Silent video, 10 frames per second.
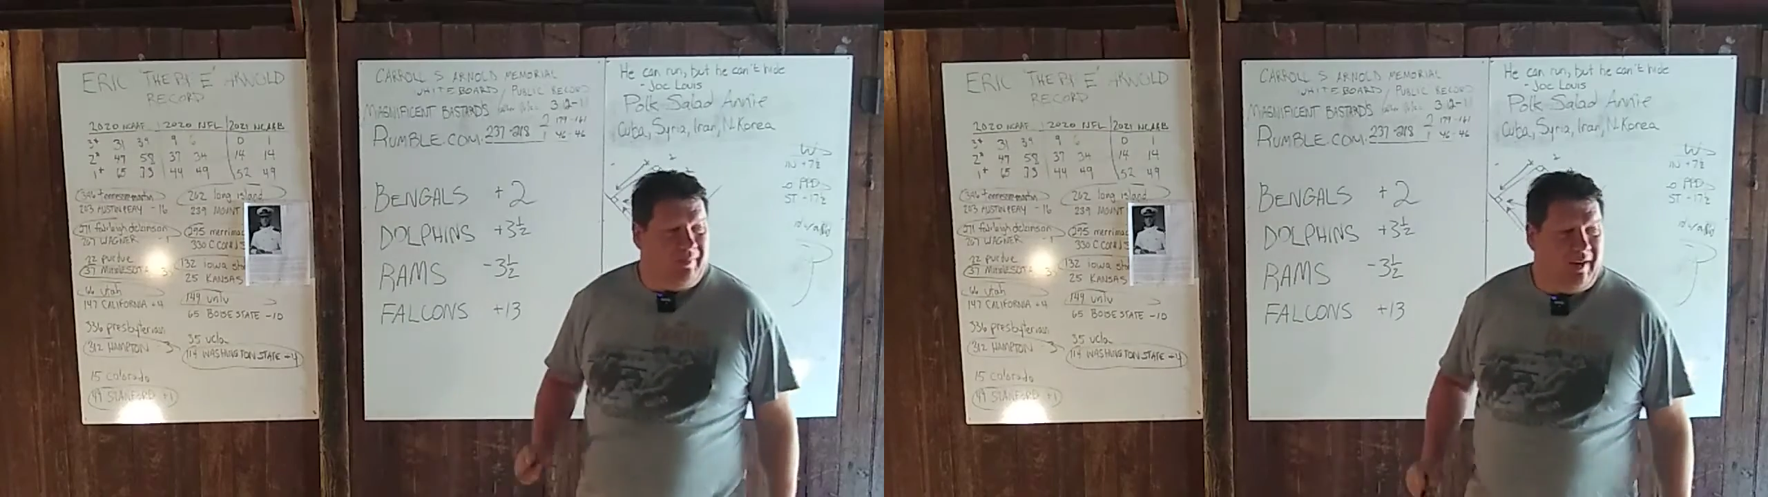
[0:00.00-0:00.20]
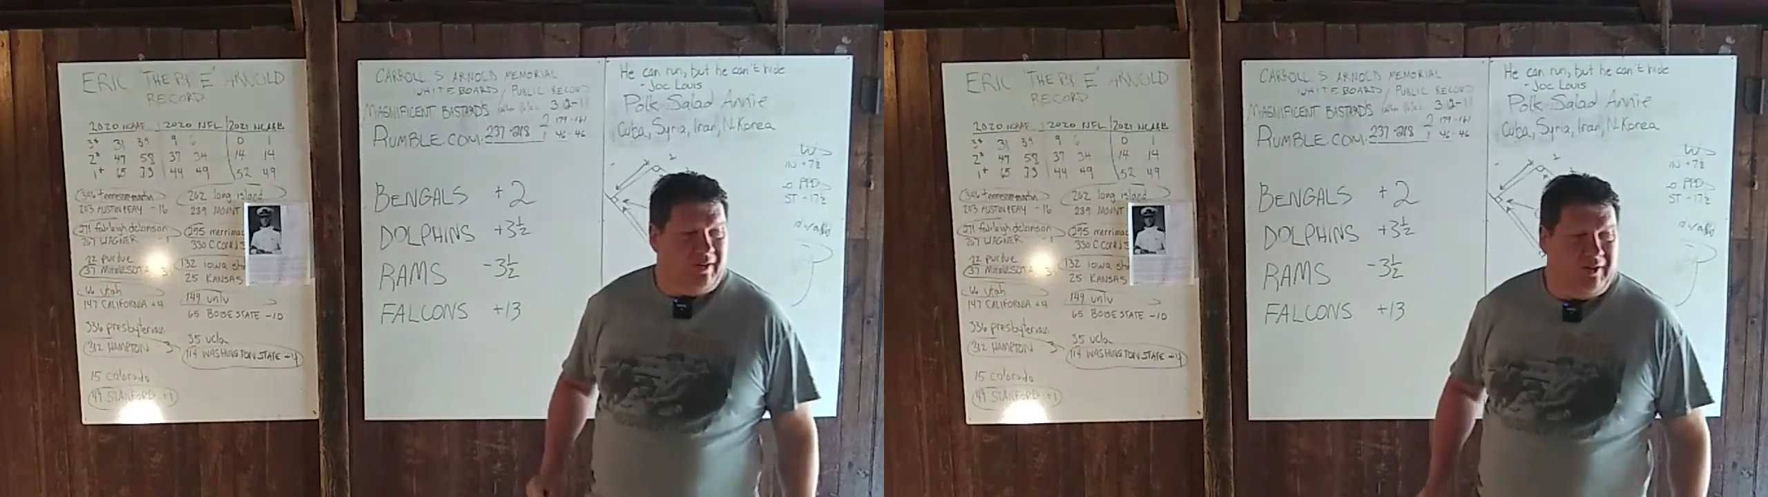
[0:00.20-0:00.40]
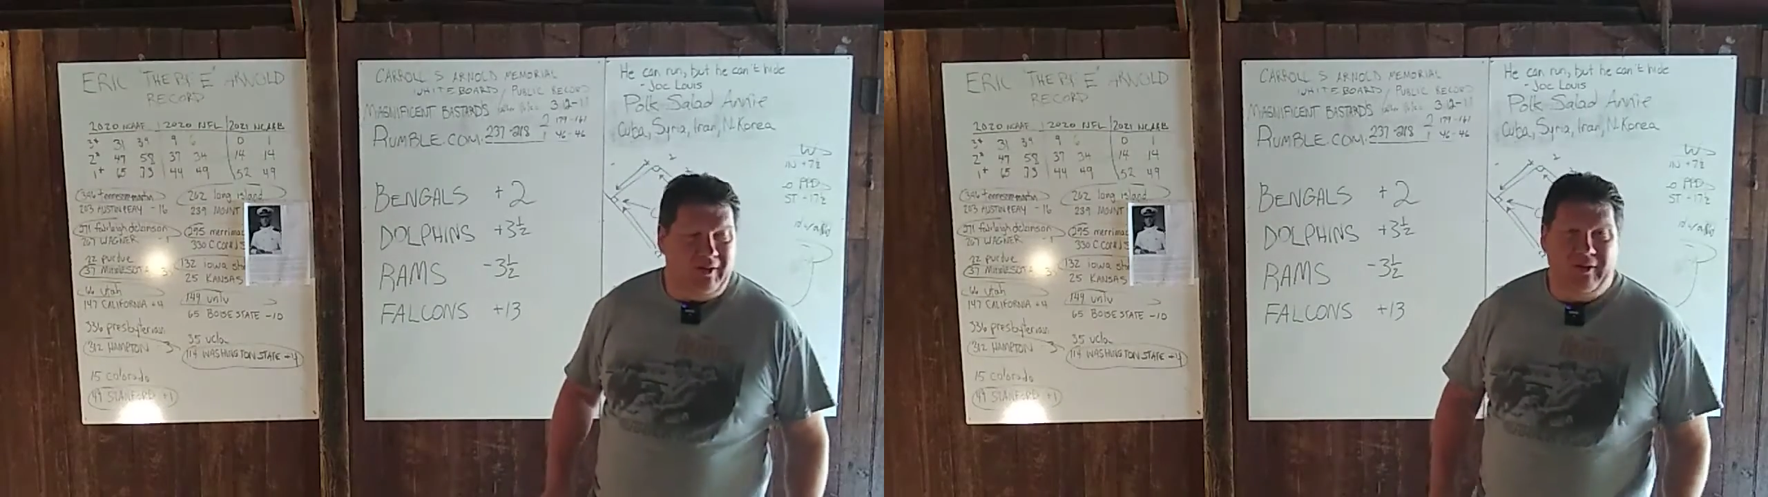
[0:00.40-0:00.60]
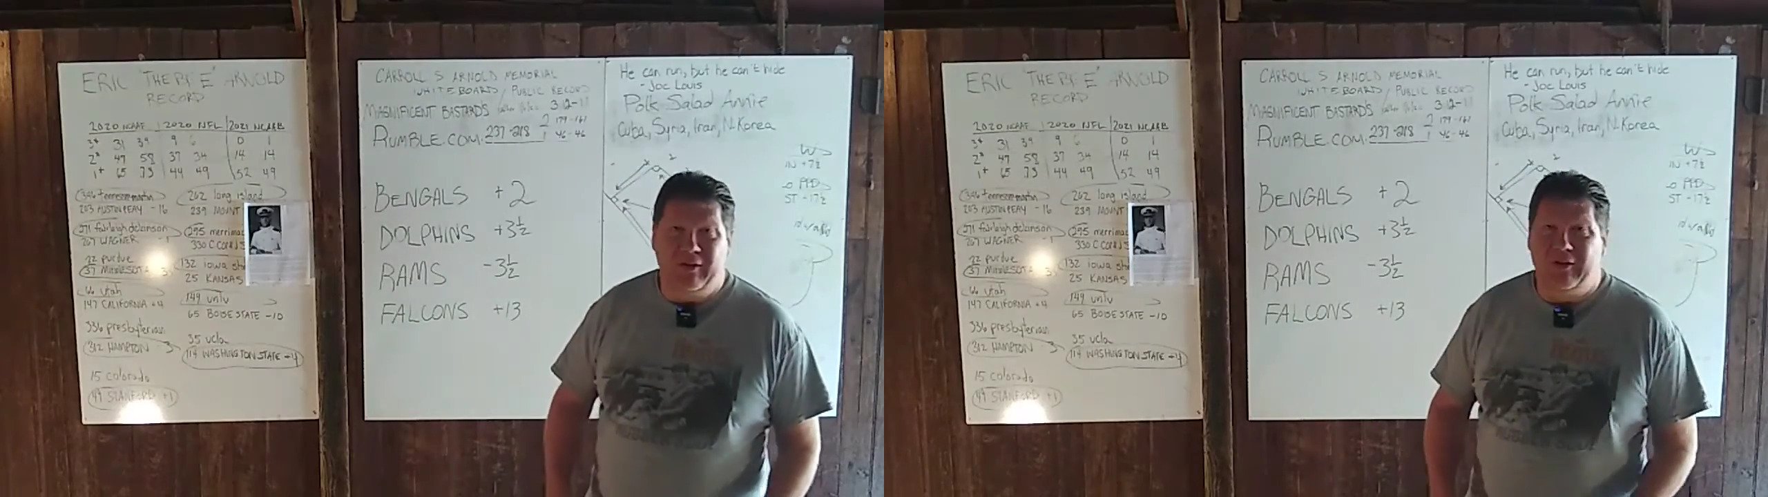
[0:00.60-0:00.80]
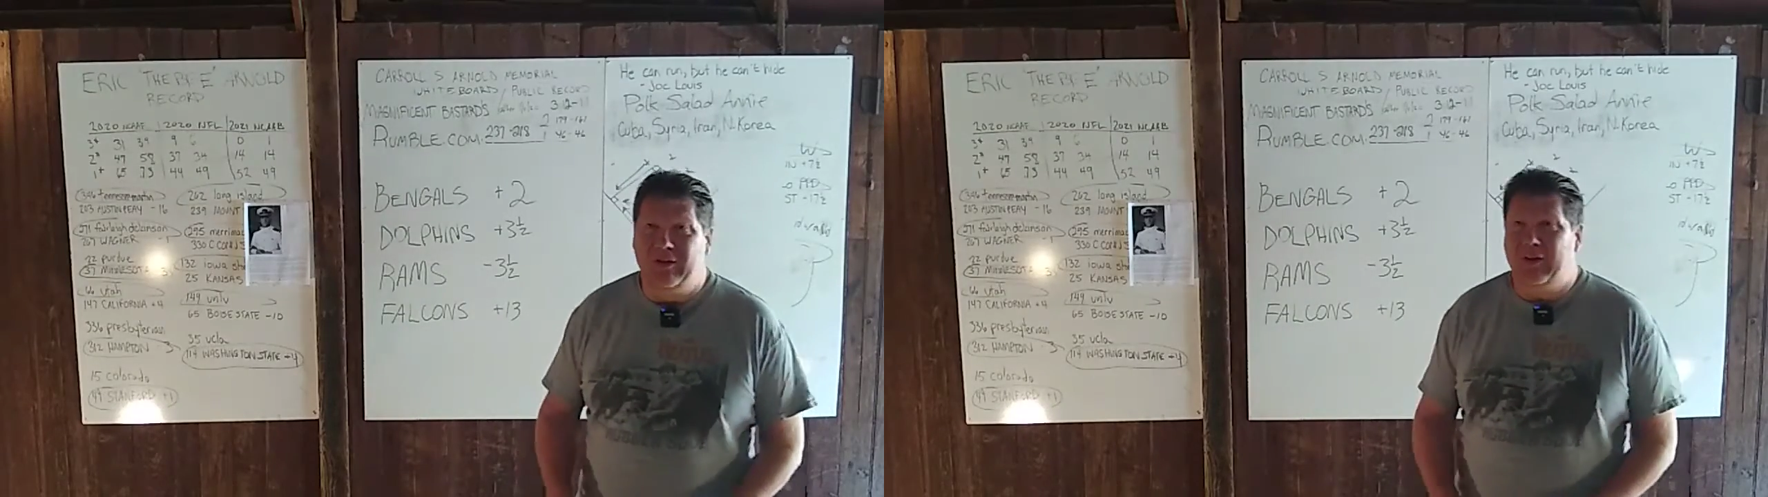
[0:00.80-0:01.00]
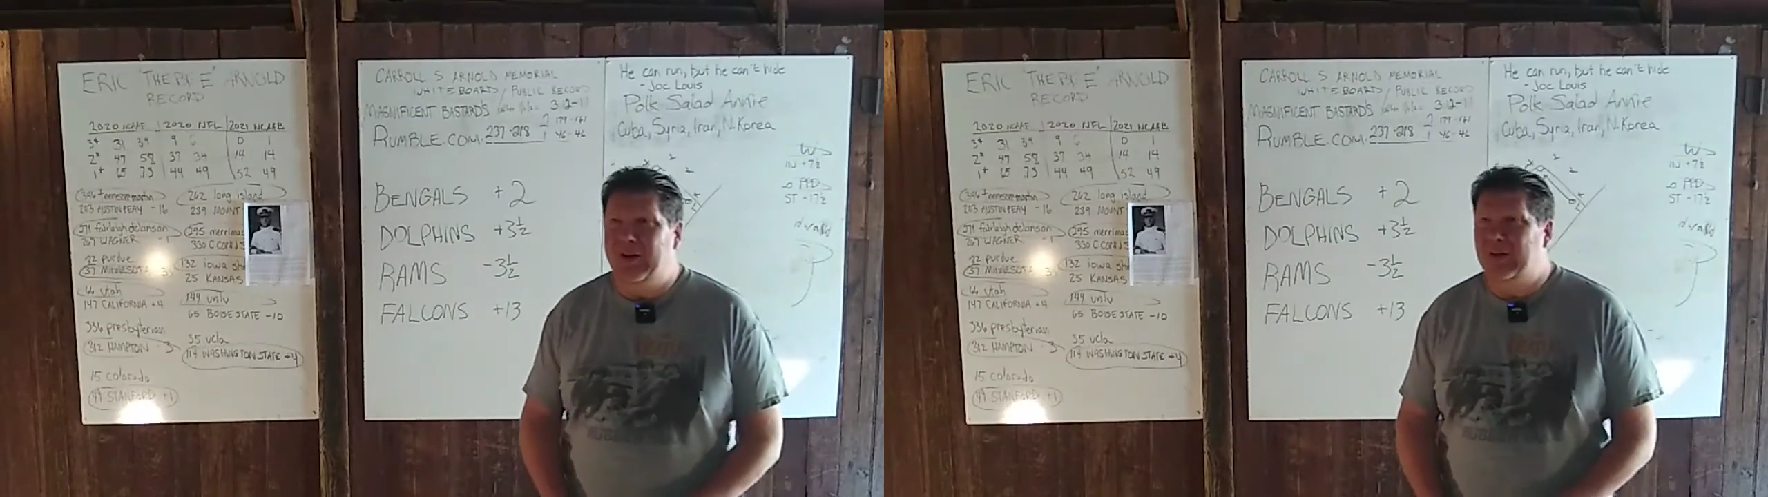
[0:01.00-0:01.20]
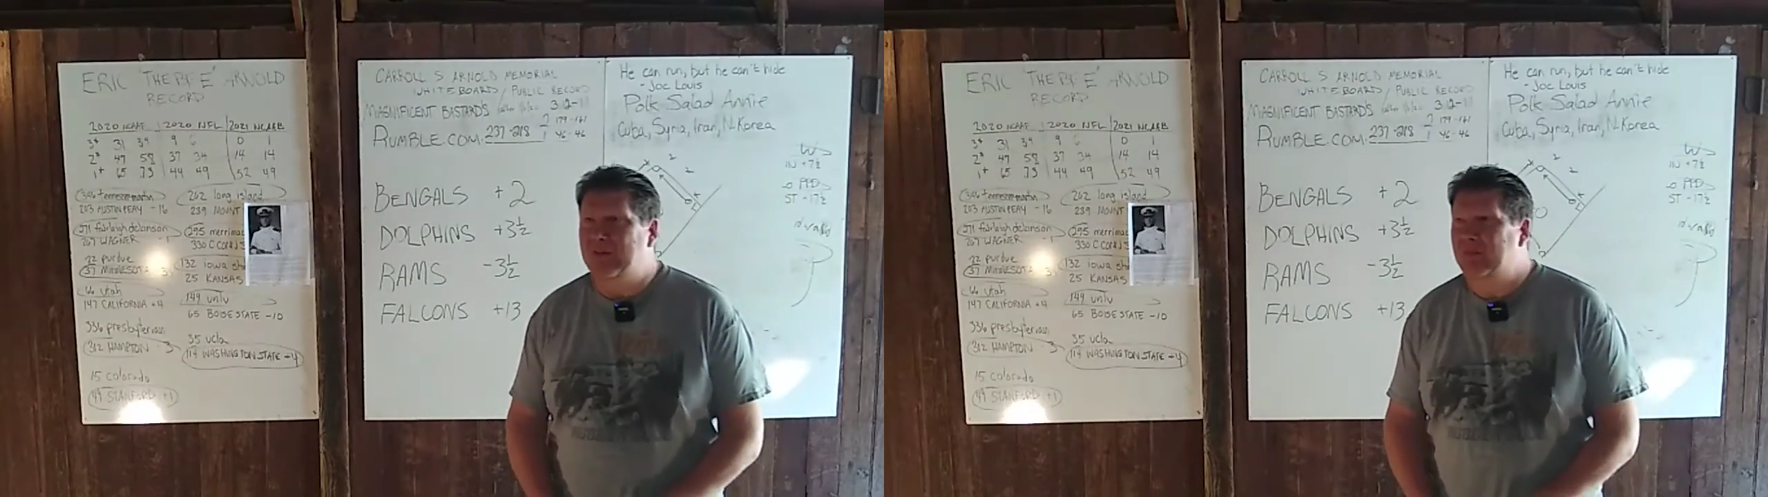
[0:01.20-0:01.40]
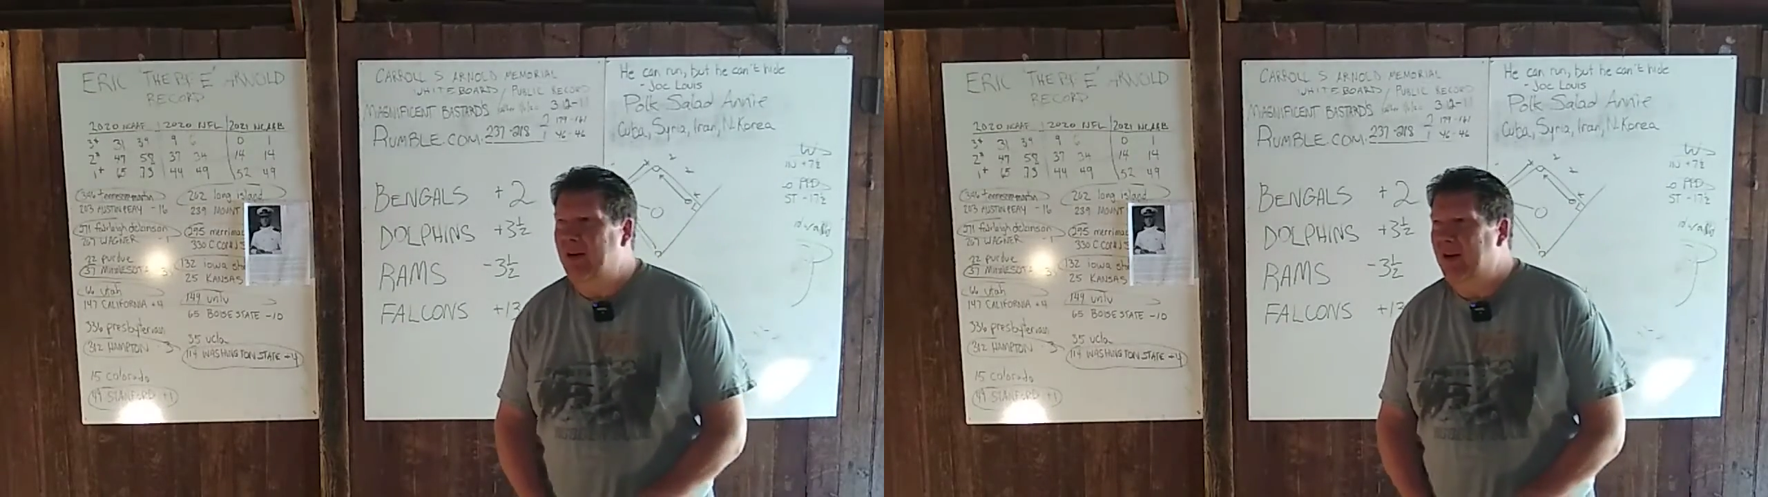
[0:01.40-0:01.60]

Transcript: I'll throw it on there.